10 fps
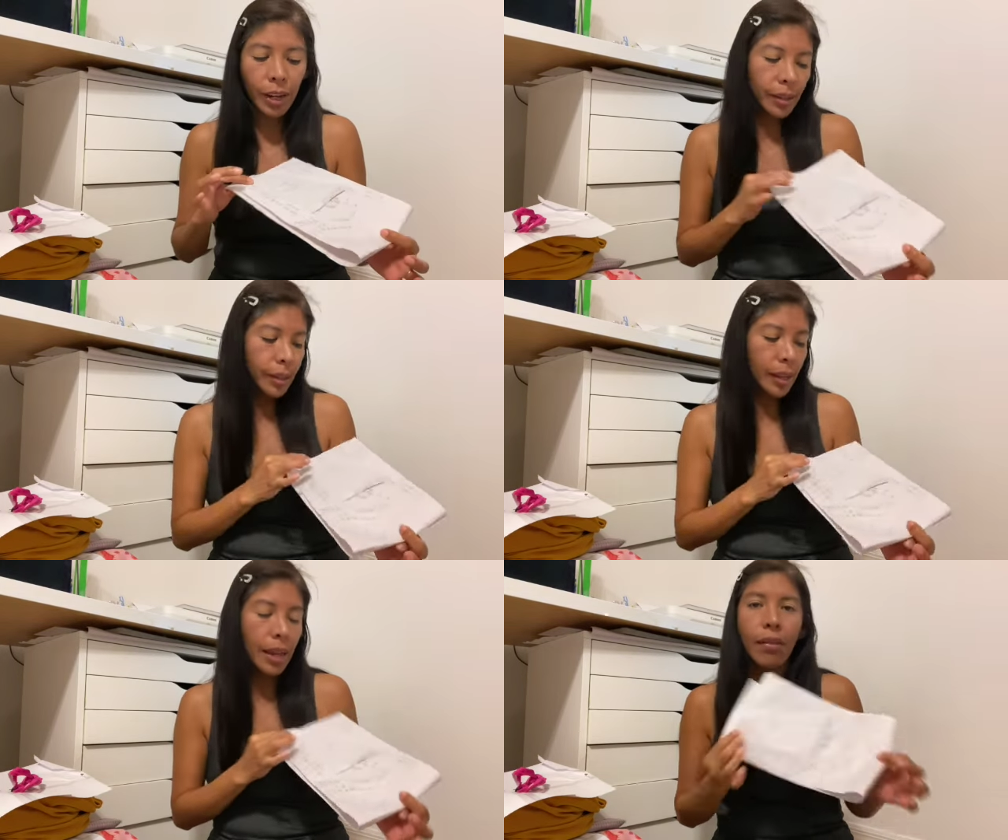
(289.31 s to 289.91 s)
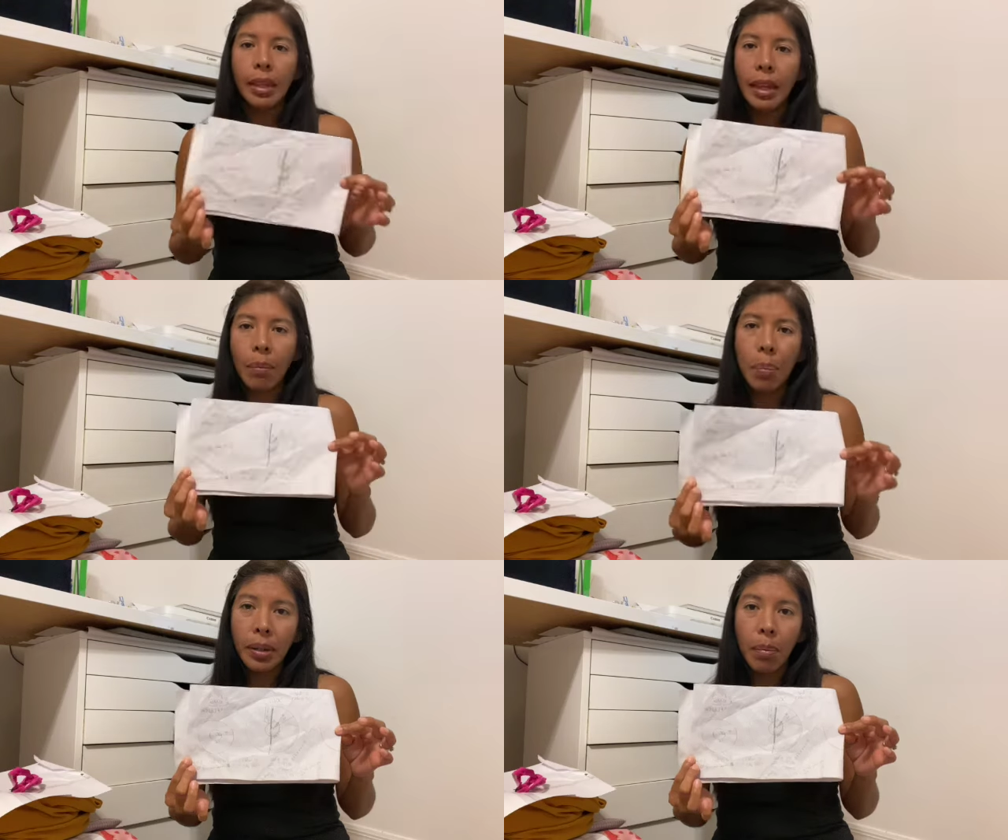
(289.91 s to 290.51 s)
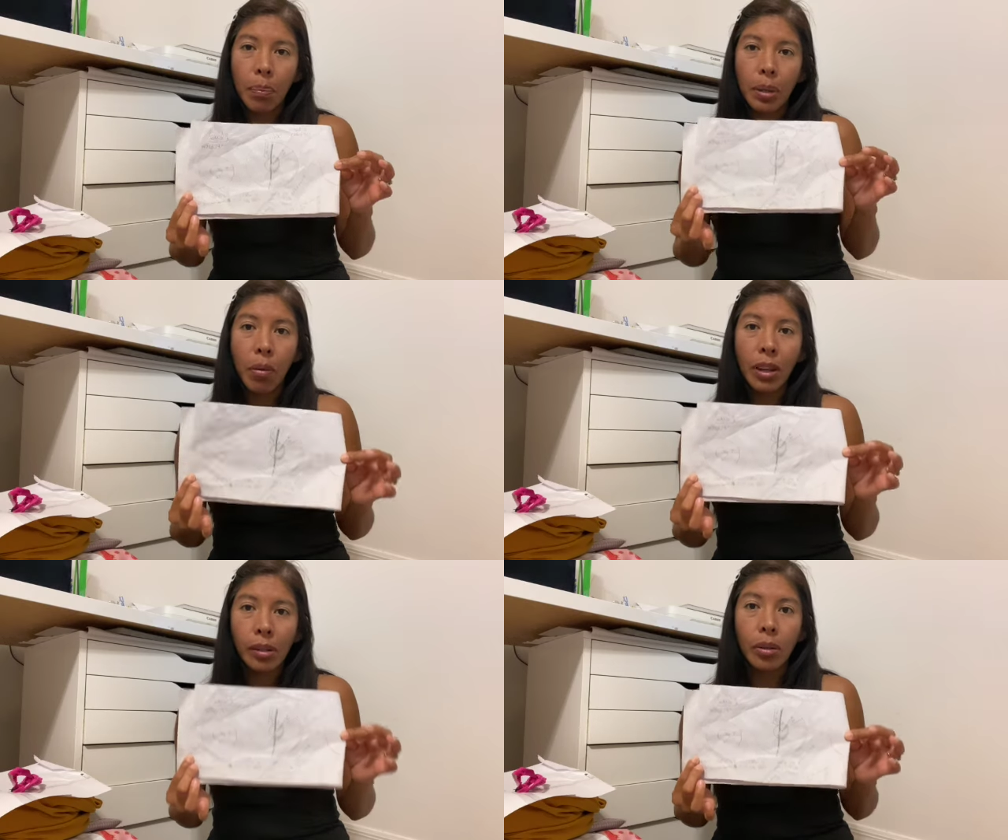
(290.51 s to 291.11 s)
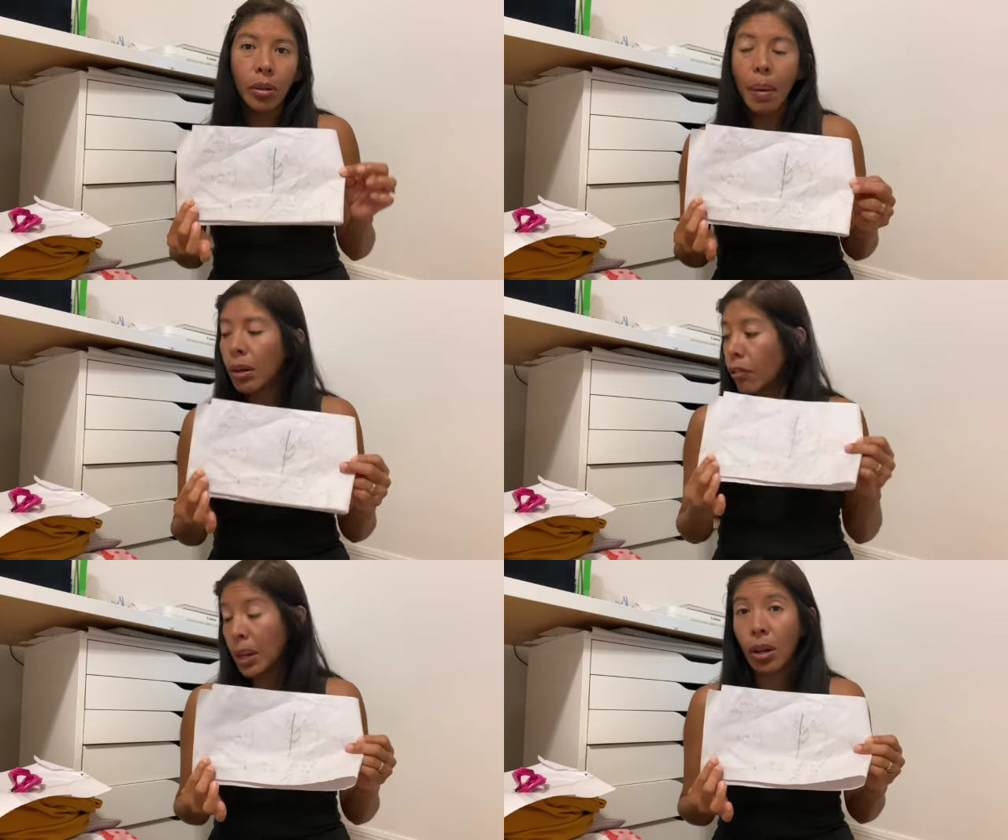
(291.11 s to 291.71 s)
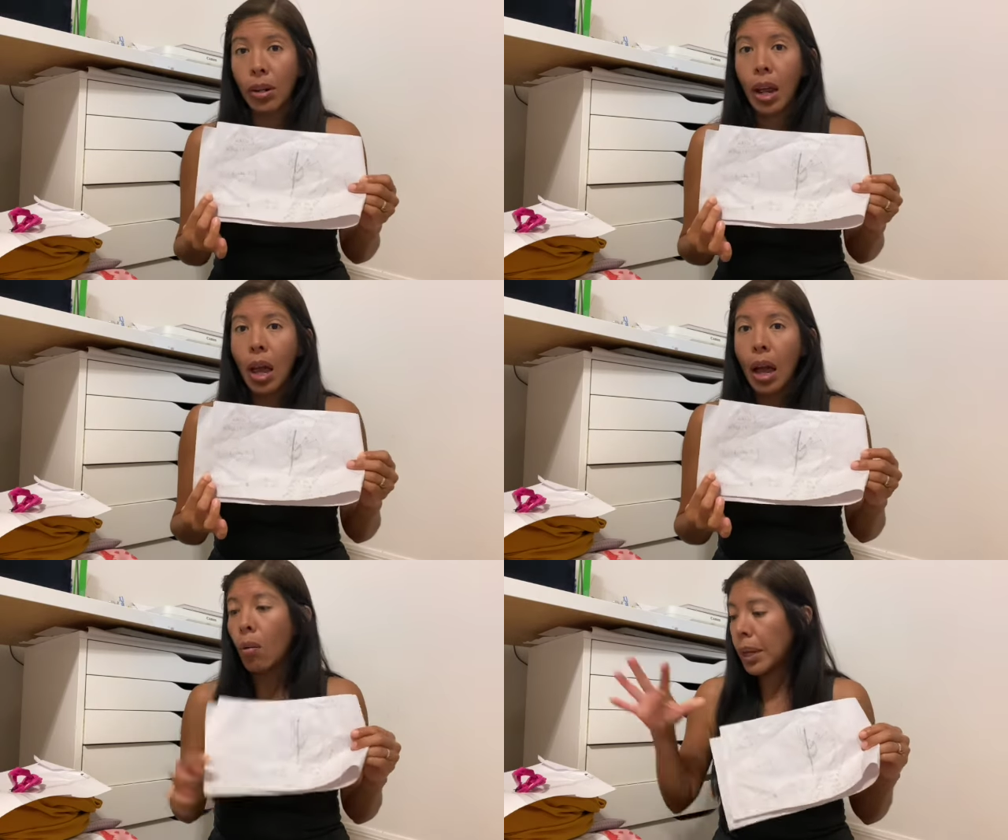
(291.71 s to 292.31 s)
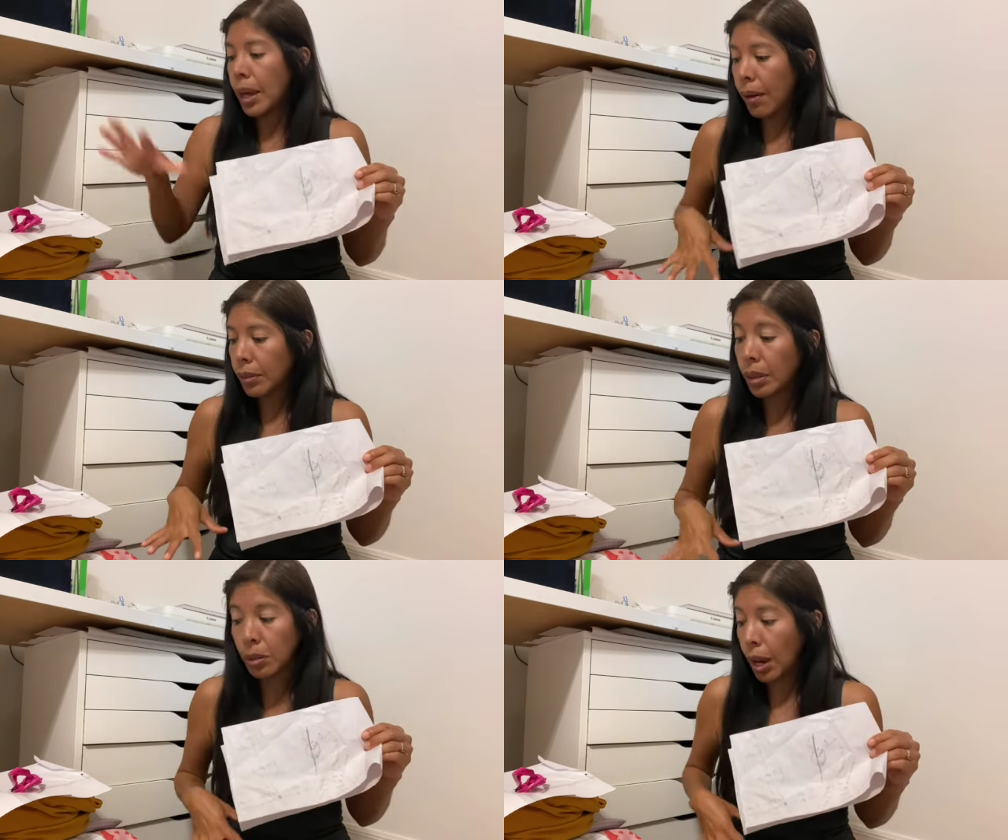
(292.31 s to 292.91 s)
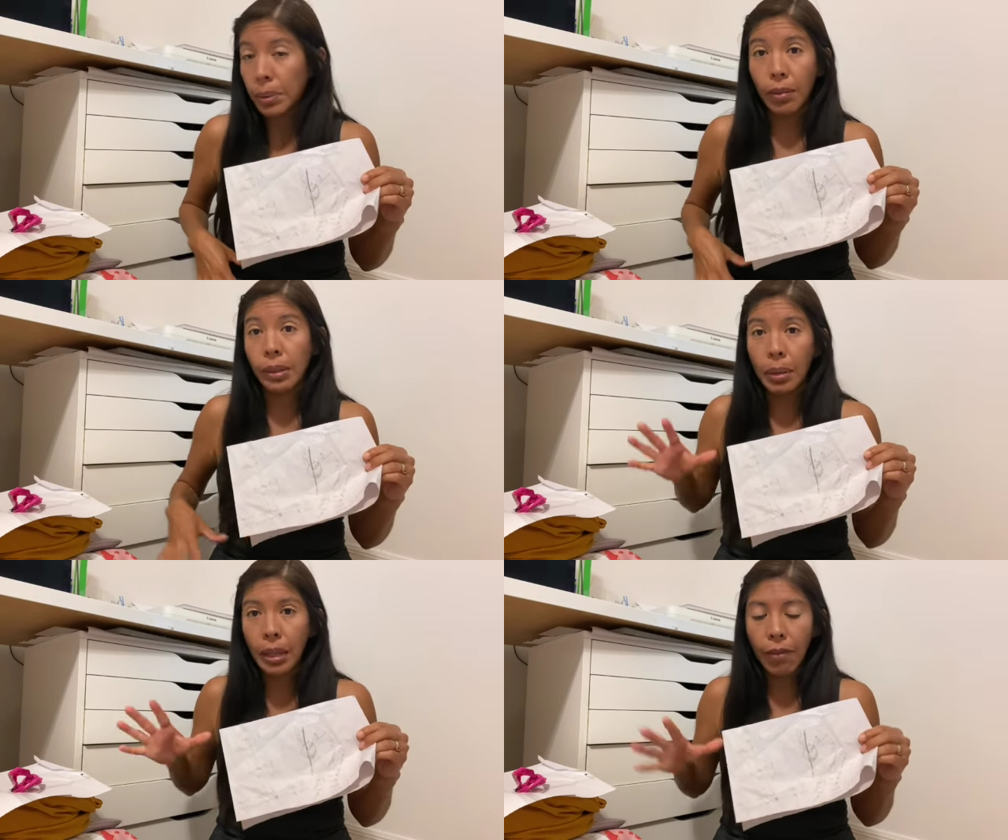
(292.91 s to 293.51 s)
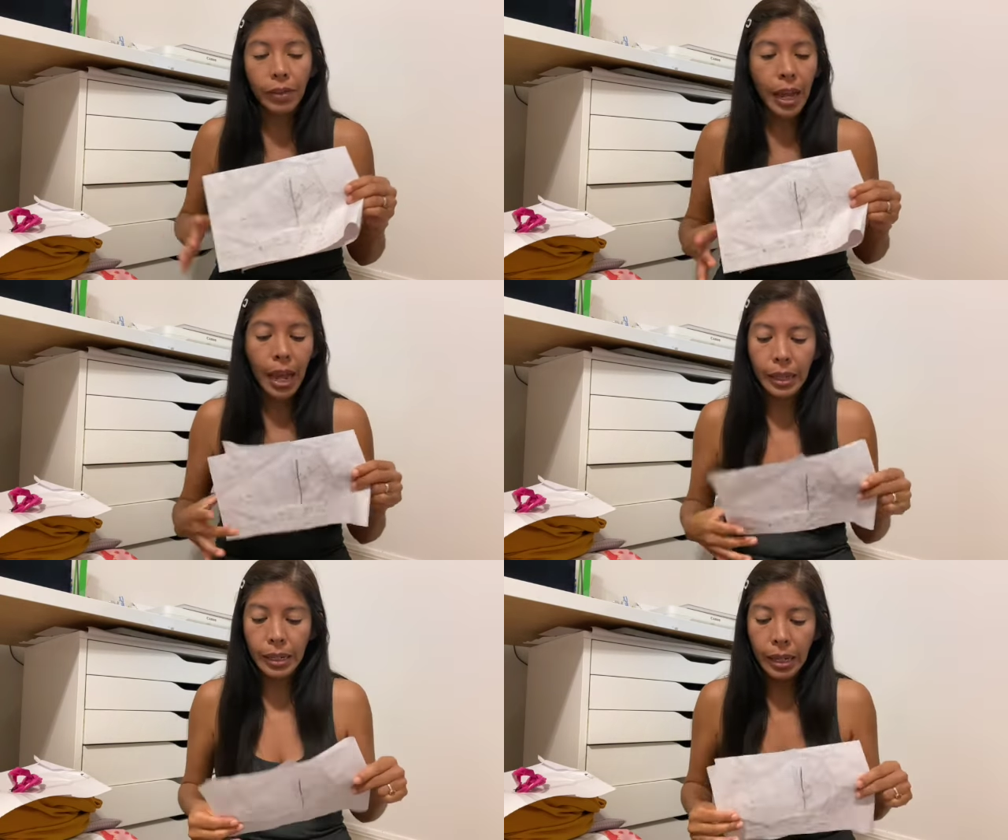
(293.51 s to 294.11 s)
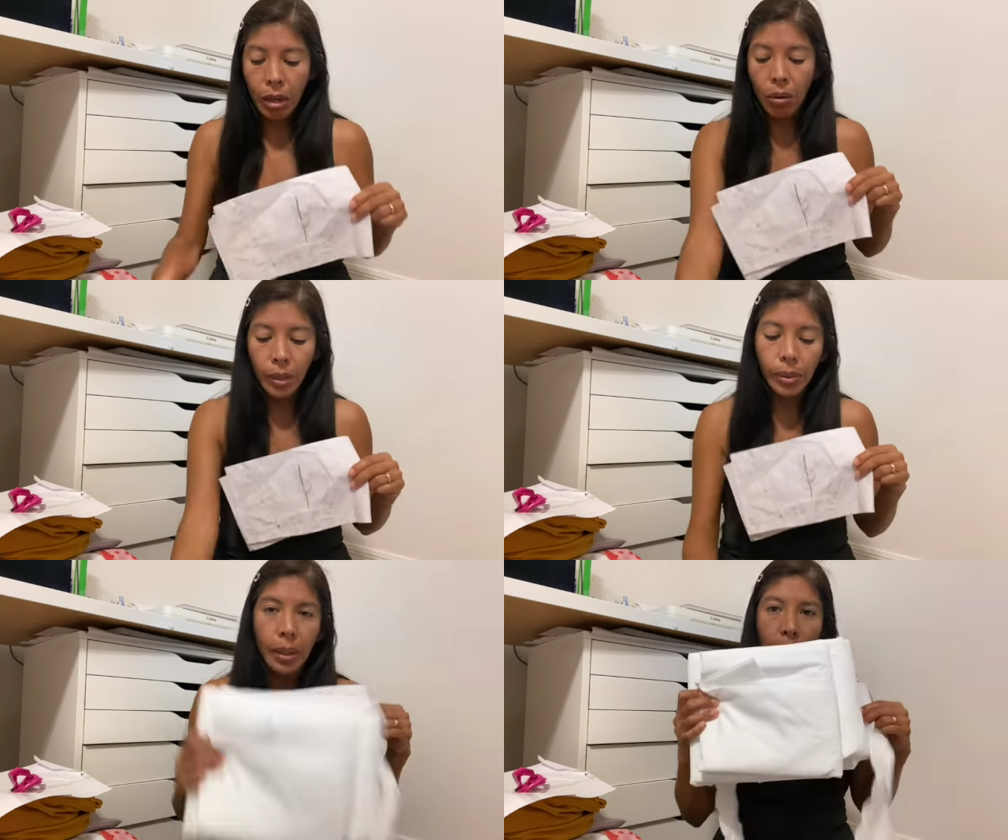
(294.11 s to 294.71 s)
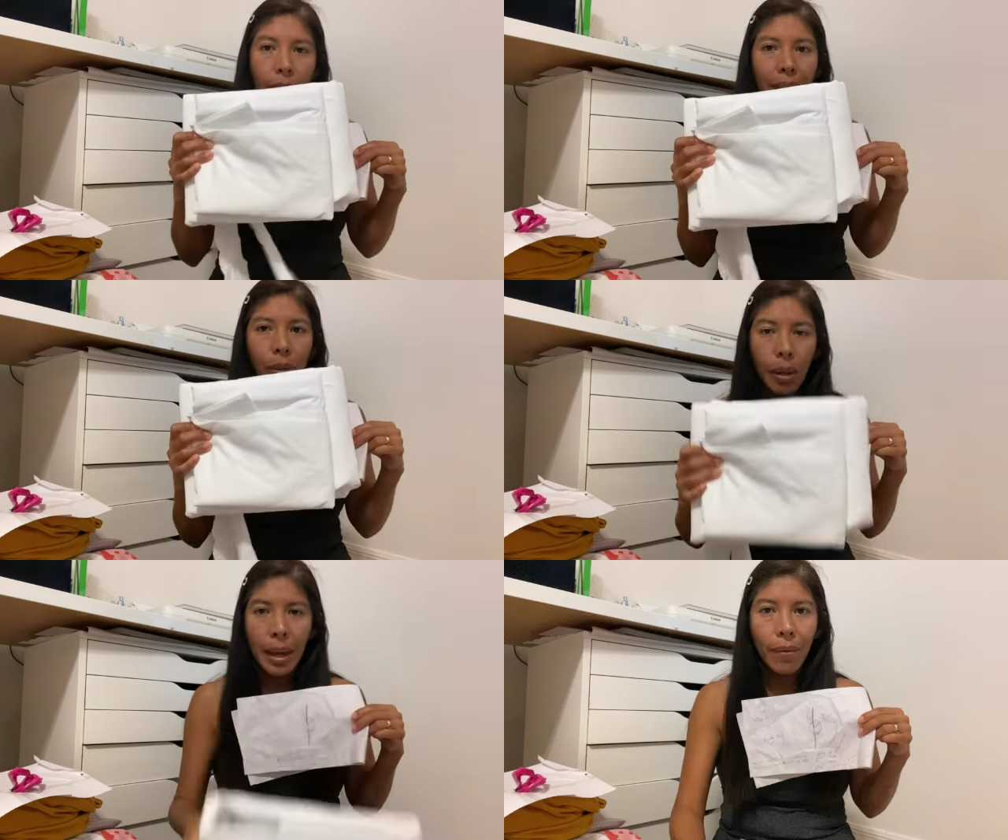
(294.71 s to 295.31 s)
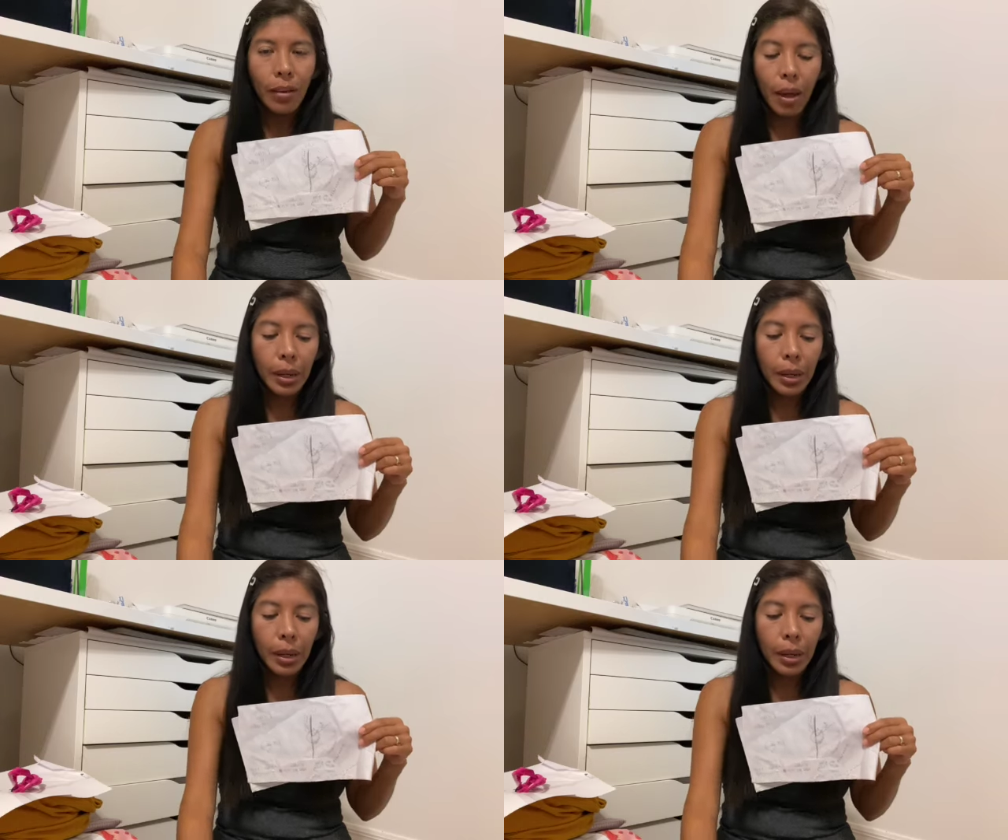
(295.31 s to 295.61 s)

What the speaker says: I really want to master this circle skirt project because I think